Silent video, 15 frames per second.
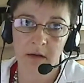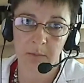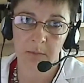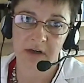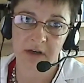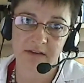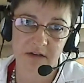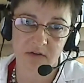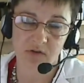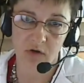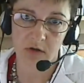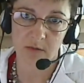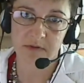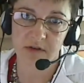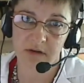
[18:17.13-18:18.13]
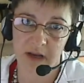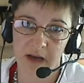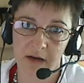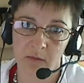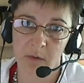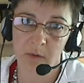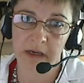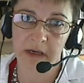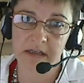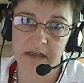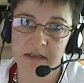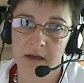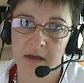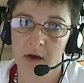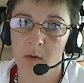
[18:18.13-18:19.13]
because our terms are 9
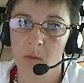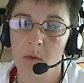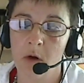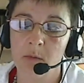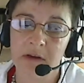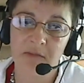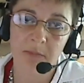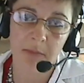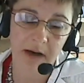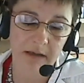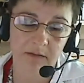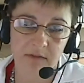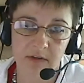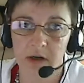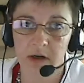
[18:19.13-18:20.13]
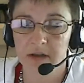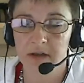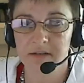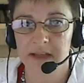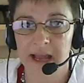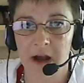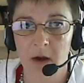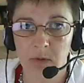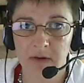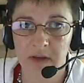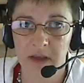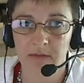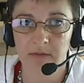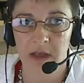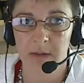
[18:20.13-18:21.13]
weeks, what we might have done is now we
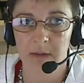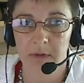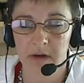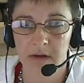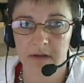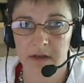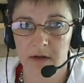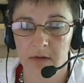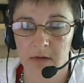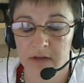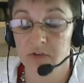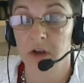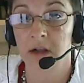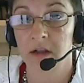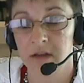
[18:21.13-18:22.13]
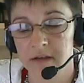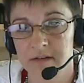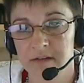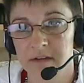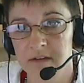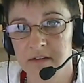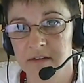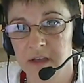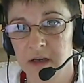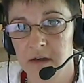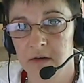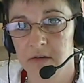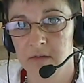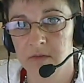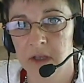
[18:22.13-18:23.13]
give them a checklist instead
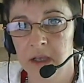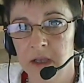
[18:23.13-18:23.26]
of